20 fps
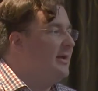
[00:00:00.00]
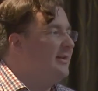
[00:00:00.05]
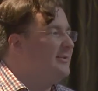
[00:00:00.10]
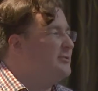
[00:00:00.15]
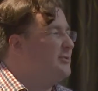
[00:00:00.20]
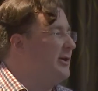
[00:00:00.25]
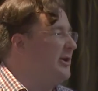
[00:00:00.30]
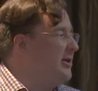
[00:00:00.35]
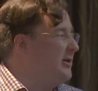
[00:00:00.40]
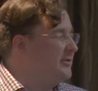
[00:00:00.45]
it's
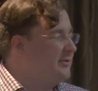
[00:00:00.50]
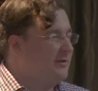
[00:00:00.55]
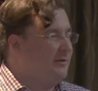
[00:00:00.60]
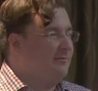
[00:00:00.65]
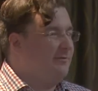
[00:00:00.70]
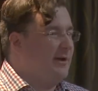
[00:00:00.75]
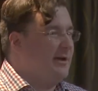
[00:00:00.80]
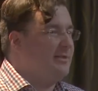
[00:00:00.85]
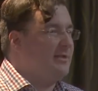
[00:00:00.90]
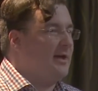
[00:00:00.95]
quite hard to
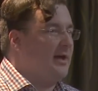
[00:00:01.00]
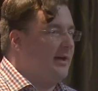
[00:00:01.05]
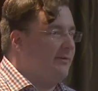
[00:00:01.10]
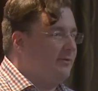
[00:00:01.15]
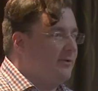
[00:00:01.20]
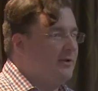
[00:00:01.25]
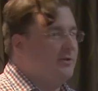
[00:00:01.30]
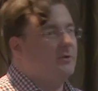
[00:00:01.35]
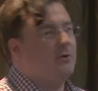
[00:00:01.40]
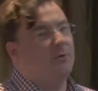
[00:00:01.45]
defend that if
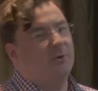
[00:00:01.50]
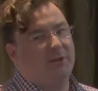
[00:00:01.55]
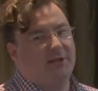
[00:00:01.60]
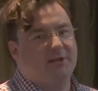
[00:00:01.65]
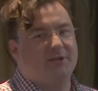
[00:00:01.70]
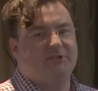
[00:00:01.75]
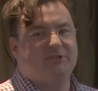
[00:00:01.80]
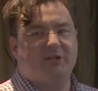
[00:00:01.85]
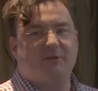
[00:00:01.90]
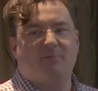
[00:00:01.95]
you didn't know what they
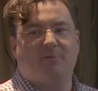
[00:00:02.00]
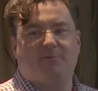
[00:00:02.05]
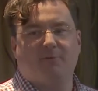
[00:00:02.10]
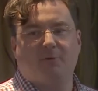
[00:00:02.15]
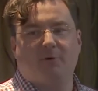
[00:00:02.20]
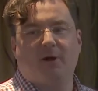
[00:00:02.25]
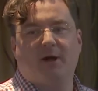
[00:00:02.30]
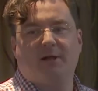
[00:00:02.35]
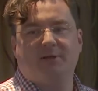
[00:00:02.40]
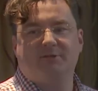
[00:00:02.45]
could see
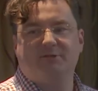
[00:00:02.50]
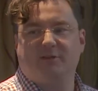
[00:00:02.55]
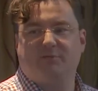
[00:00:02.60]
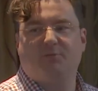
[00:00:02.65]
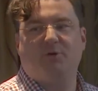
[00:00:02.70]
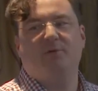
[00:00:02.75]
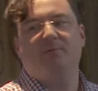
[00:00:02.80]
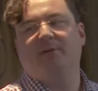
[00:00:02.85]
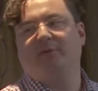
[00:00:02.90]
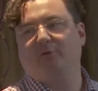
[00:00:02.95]
beforehand. So you've
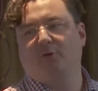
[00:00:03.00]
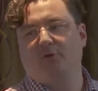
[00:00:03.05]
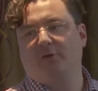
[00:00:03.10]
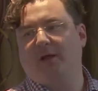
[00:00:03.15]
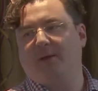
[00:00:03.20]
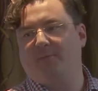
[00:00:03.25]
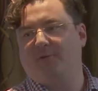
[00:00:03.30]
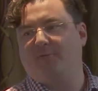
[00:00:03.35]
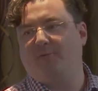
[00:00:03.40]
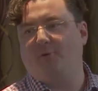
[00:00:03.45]
probably been told
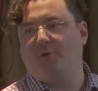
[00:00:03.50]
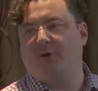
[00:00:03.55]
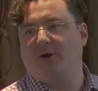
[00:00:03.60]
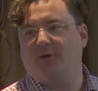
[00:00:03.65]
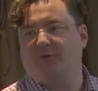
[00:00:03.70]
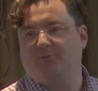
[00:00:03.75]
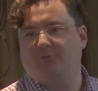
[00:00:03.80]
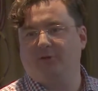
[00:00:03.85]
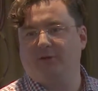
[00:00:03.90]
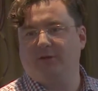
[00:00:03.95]
that before.
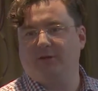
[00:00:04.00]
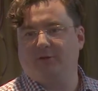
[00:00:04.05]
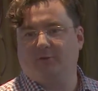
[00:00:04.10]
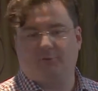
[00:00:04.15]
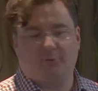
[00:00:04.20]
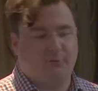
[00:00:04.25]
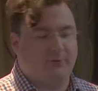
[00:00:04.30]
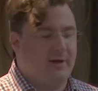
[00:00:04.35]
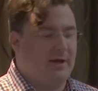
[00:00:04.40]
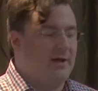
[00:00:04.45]
It's really
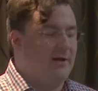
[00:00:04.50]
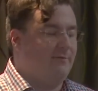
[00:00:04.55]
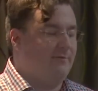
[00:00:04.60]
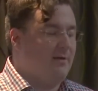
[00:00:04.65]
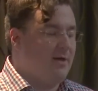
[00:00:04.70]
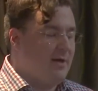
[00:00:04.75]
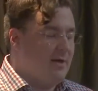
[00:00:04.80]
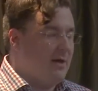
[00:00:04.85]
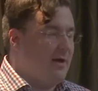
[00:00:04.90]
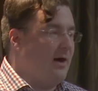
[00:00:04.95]
useful to have
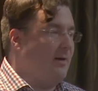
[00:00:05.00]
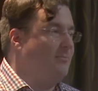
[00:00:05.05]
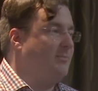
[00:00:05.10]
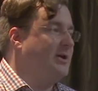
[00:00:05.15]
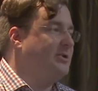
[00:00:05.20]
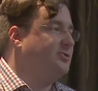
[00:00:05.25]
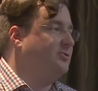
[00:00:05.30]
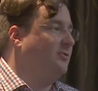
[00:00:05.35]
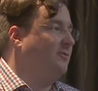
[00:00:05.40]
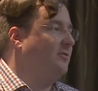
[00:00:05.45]
a
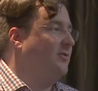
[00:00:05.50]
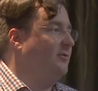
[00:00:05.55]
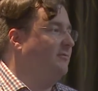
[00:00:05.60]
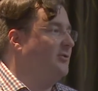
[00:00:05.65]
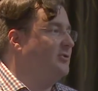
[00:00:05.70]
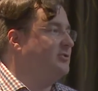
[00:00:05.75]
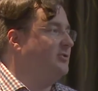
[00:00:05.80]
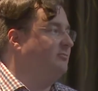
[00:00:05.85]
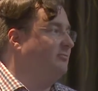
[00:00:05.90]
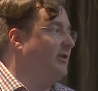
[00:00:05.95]
measure of their
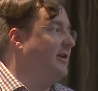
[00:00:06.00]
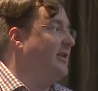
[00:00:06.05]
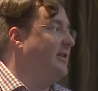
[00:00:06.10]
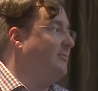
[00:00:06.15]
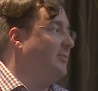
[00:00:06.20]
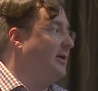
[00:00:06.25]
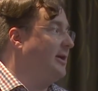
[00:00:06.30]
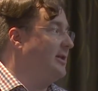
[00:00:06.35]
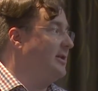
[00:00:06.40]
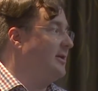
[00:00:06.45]
vision right at the
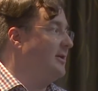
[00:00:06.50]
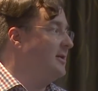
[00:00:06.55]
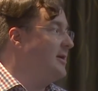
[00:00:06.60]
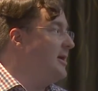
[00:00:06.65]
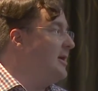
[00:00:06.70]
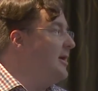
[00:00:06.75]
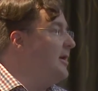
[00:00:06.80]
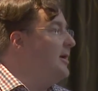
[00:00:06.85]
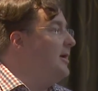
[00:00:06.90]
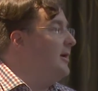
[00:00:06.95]
beginning
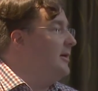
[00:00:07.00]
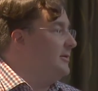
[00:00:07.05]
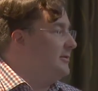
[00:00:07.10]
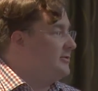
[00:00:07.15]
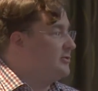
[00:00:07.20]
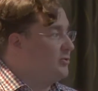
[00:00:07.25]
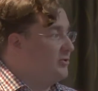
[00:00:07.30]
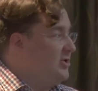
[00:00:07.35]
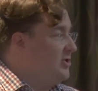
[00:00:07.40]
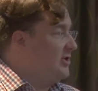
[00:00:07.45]

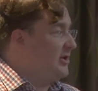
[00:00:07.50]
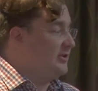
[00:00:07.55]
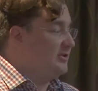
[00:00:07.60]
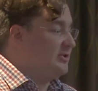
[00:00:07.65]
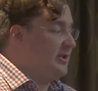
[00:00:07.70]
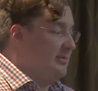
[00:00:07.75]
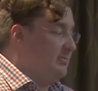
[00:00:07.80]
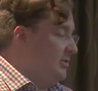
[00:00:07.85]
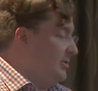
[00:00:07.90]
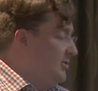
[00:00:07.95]
so you can
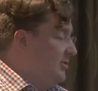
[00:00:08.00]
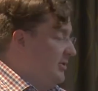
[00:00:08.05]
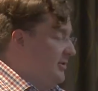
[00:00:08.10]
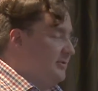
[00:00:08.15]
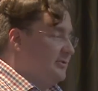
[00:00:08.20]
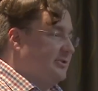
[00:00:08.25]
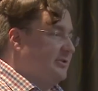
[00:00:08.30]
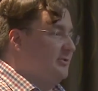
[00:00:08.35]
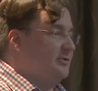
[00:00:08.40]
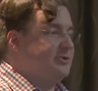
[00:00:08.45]
say, but look, they're
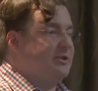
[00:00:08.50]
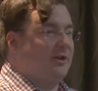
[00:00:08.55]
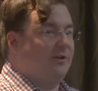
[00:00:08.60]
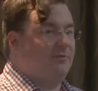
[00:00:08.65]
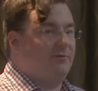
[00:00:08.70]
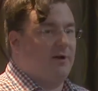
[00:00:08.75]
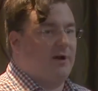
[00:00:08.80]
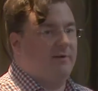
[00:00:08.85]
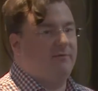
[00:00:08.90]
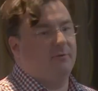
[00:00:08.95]
still
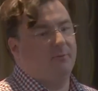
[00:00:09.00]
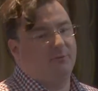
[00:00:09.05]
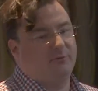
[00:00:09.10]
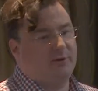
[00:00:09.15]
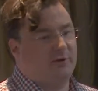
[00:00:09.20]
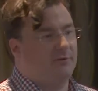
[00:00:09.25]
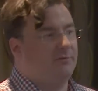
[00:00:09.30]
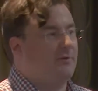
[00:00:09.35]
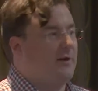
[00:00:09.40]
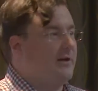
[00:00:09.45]
6'5". They were
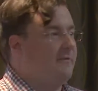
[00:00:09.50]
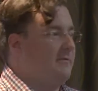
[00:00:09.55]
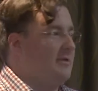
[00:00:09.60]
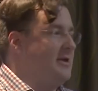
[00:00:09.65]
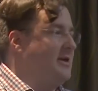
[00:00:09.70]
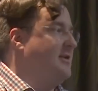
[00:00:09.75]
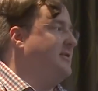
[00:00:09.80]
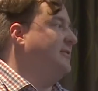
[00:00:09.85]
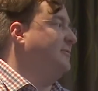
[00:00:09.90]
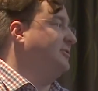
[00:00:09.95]
6'5" at
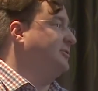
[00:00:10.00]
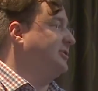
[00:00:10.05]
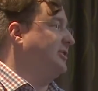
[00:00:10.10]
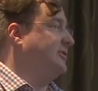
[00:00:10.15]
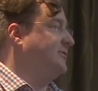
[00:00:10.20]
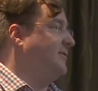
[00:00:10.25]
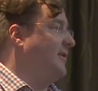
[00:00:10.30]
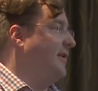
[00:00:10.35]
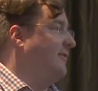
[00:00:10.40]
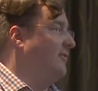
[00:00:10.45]
the end. They were
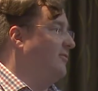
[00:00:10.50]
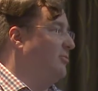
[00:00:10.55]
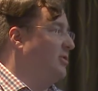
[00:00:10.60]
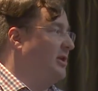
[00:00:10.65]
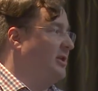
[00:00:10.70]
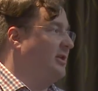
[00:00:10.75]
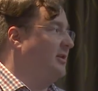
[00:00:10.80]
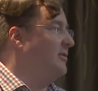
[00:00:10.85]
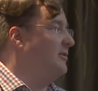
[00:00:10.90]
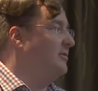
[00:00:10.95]
6'5" at the
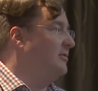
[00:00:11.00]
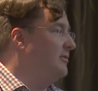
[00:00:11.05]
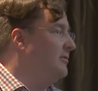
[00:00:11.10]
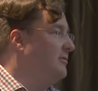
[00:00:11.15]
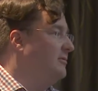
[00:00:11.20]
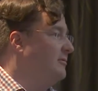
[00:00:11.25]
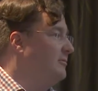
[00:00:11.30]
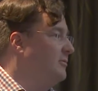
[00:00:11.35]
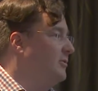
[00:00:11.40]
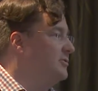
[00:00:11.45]
beginning.
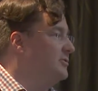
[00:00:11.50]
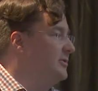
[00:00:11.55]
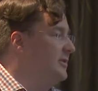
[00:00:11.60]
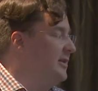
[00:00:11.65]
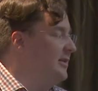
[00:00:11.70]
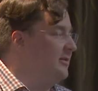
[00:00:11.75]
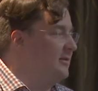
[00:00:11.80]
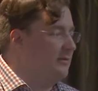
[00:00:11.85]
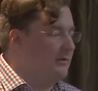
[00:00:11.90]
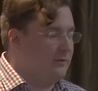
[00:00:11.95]
Wasn't
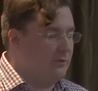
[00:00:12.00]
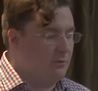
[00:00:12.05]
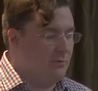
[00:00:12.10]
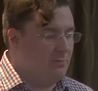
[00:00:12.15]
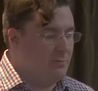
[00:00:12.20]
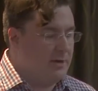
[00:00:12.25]
anything to do with